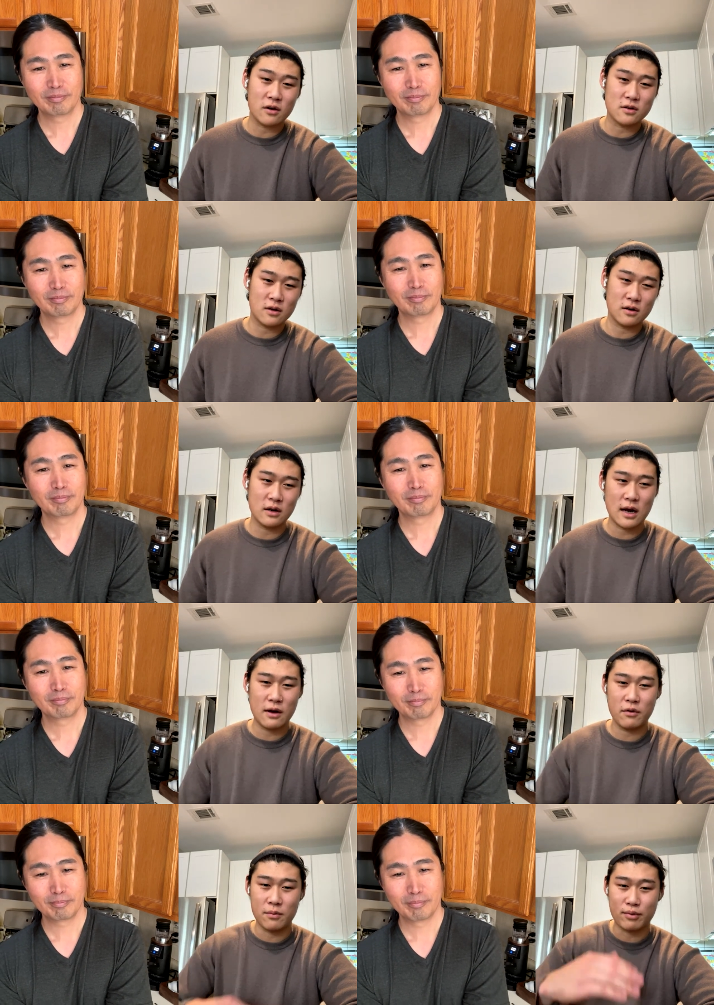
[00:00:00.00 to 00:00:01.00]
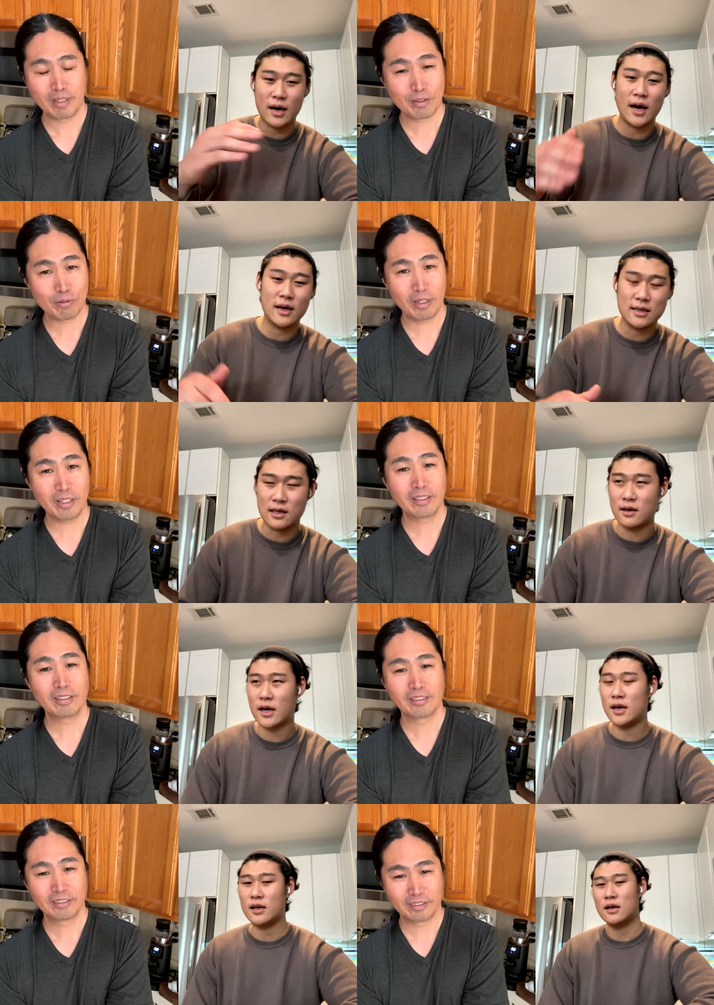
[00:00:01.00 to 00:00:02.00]
Speaker 1: culture uh, where Brian right. is
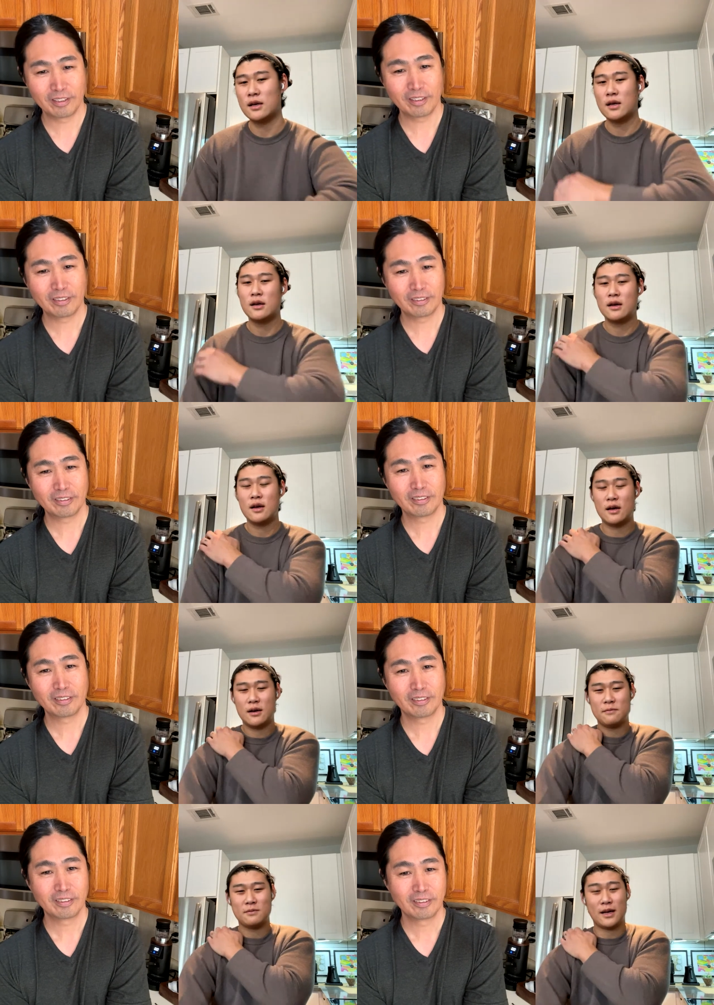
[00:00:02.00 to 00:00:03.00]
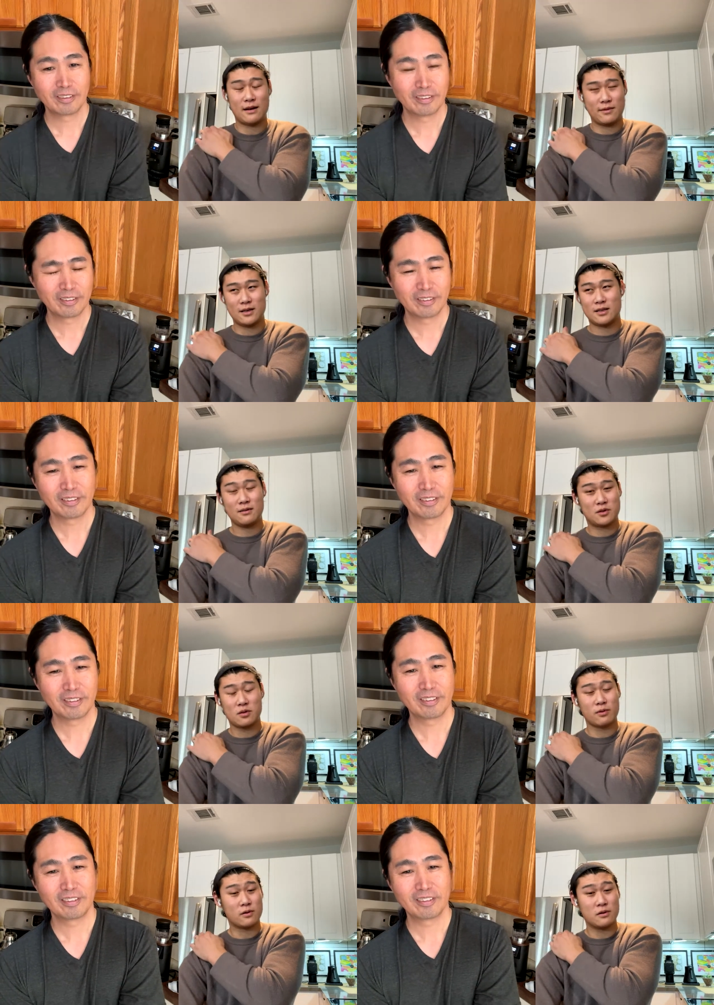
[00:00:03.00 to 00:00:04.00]
located. Yeah um, yeah, I mean, it seems
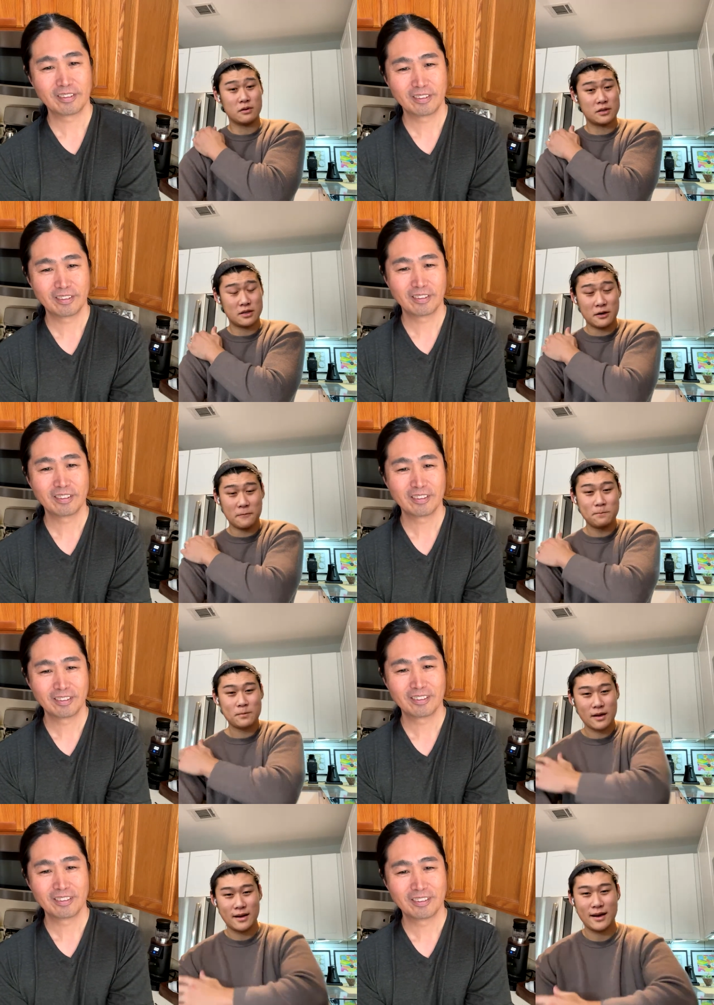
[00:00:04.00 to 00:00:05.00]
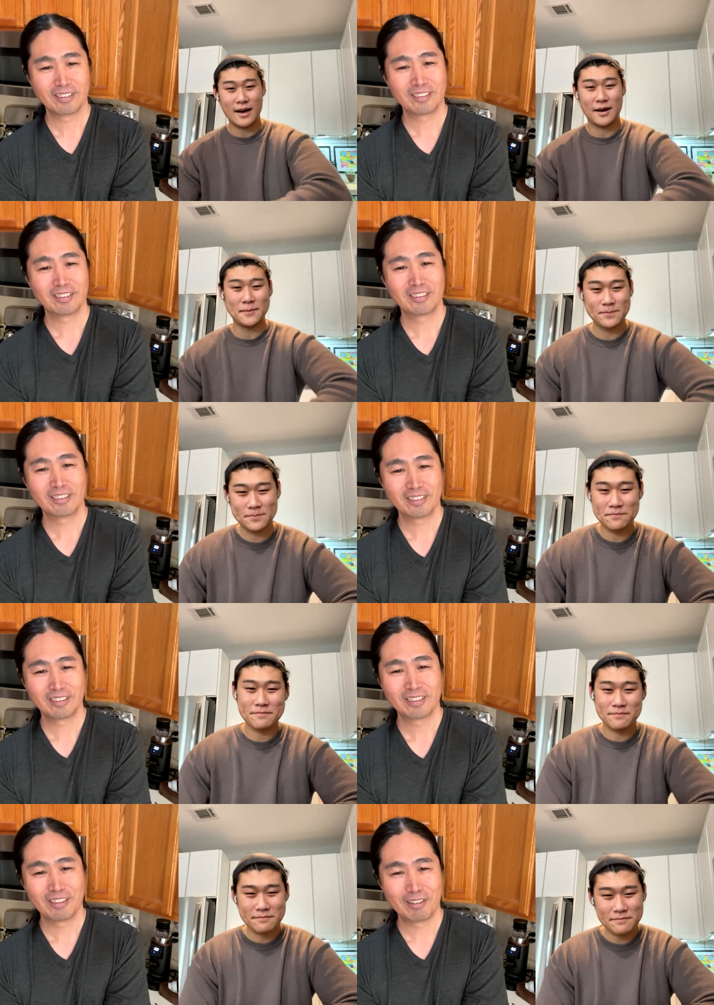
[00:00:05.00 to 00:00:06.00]
super cool. So, yeah.
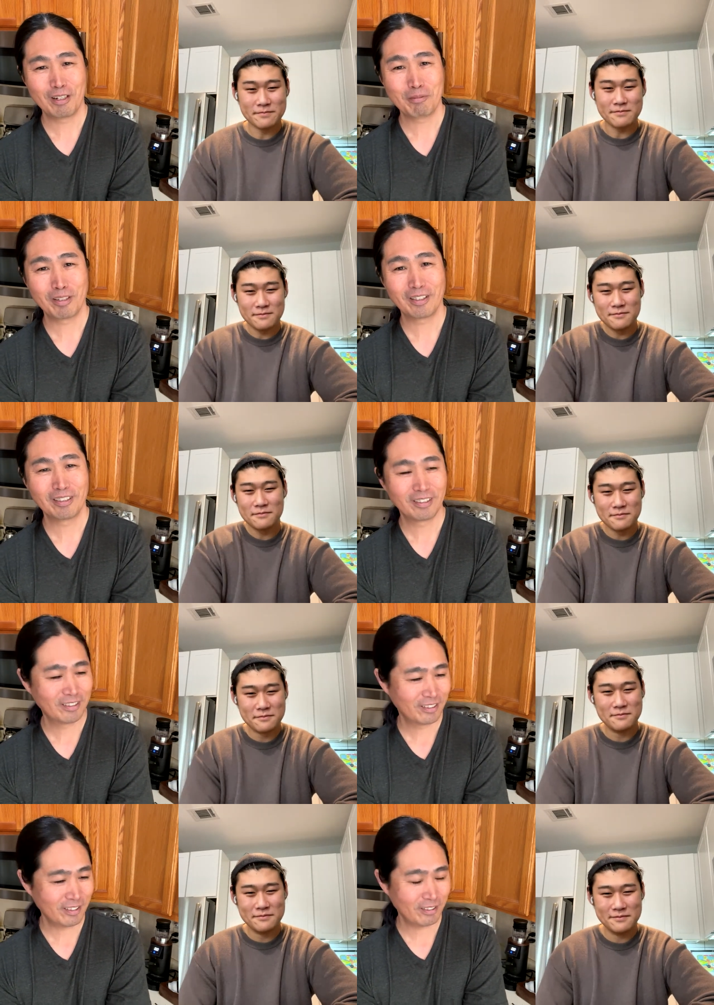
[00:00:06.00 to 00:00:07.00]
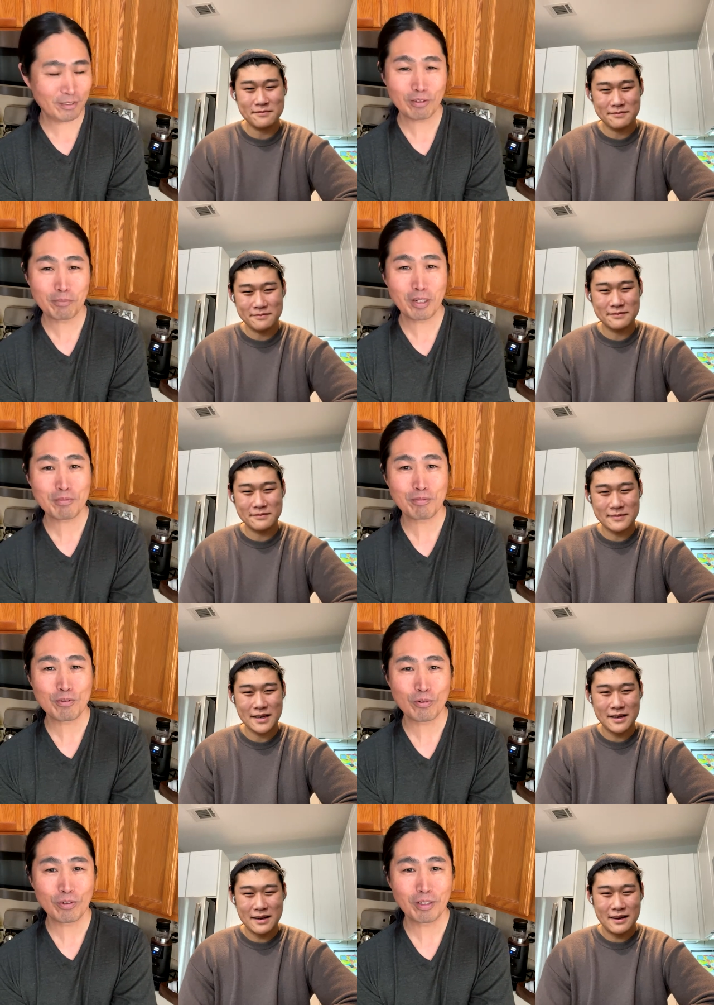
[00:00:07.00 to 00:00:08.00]
Speaker 2: All right, buddy. Thank you so much for
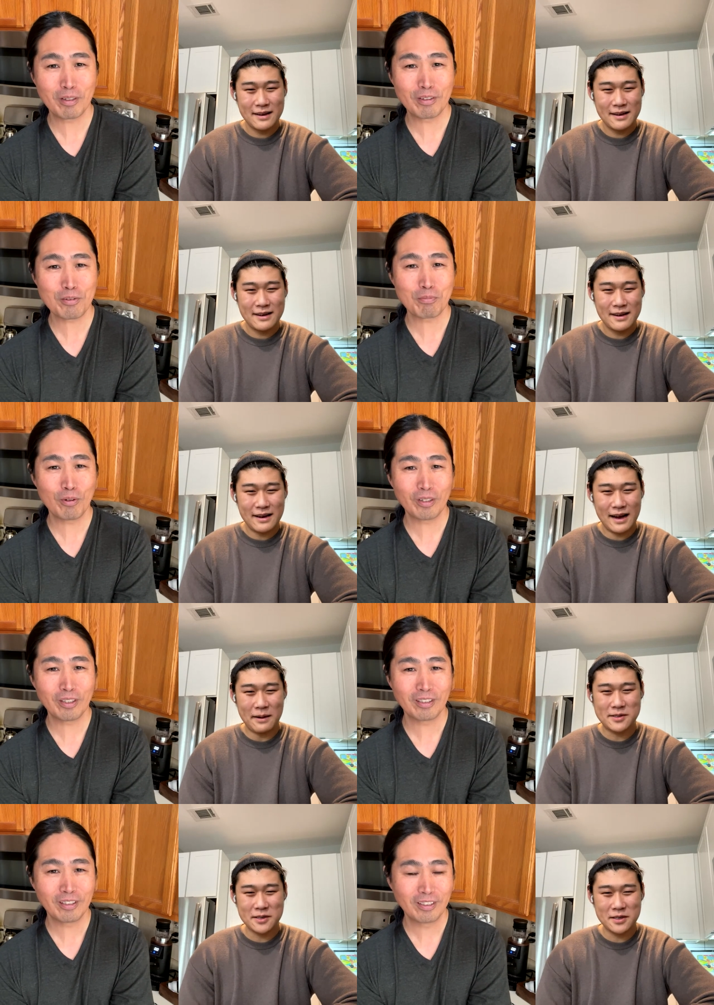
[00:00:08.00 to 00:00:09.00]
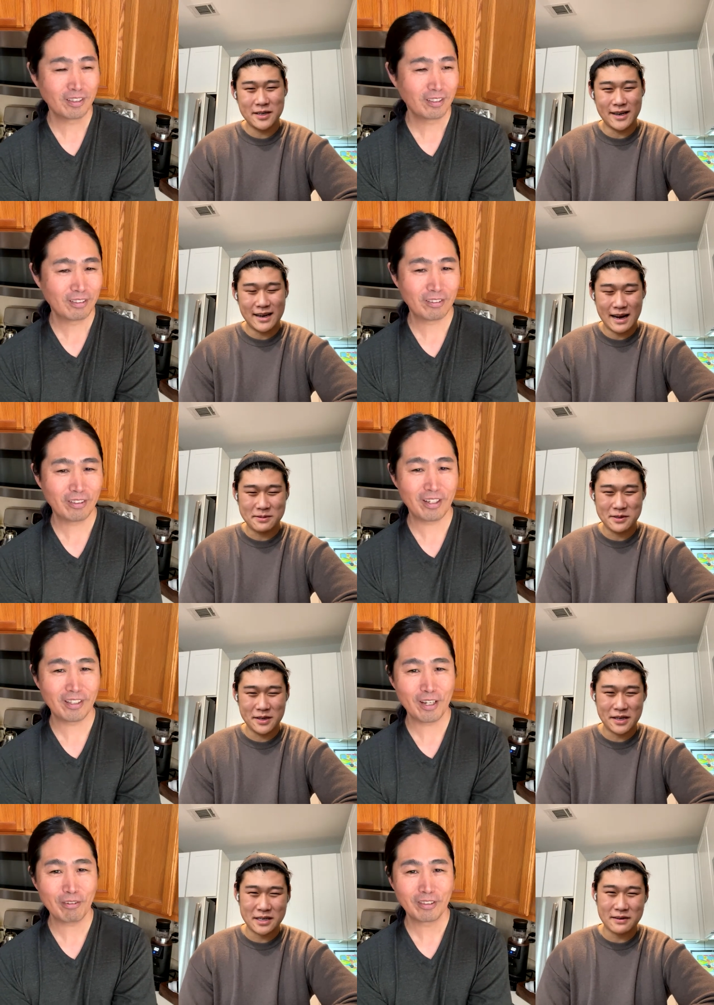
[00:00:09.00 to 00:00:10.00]
joining me this morning. Absolutely. Absolutely. hanging
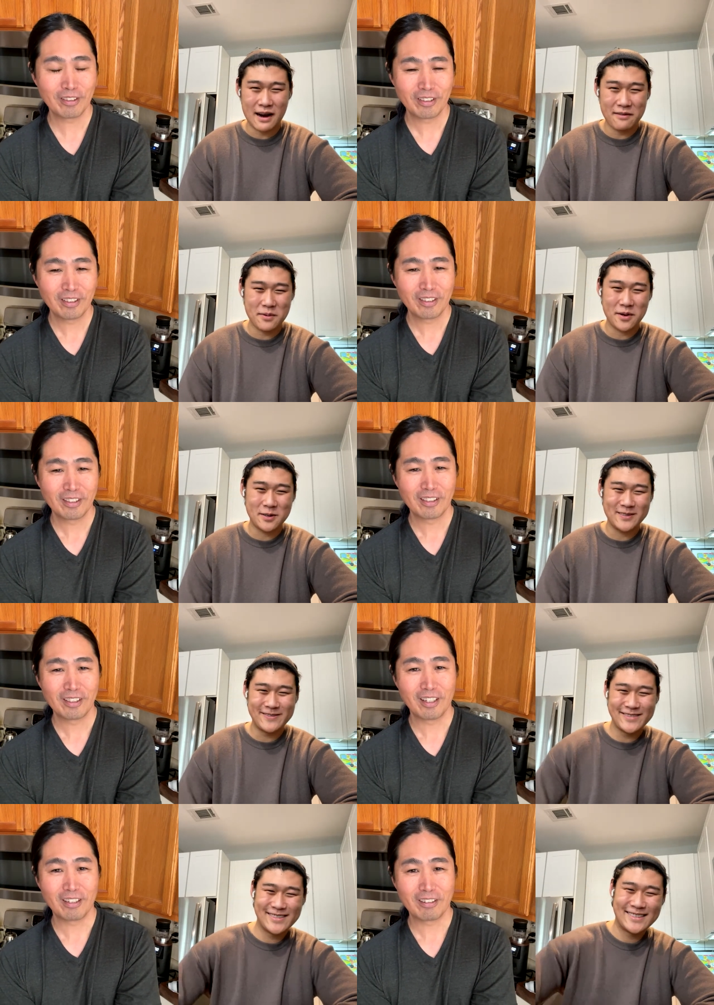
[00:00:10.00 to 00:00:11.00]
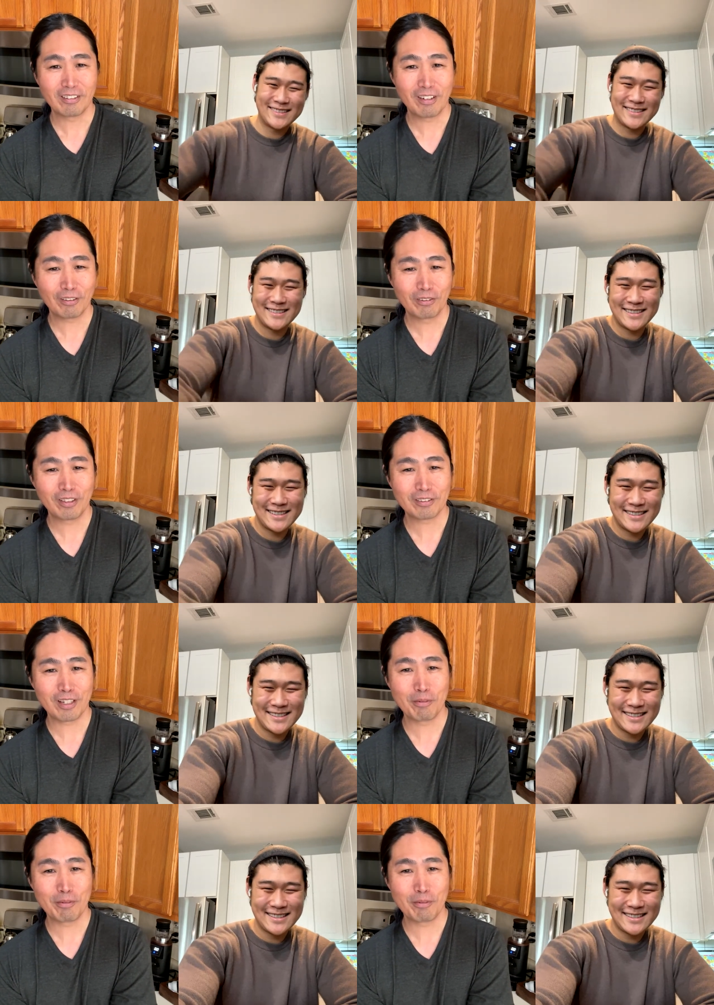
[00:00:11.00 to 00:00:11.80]
out. Thanks
Speaker 1: for having me. I'm
Speaker 2: going to talk to you next time,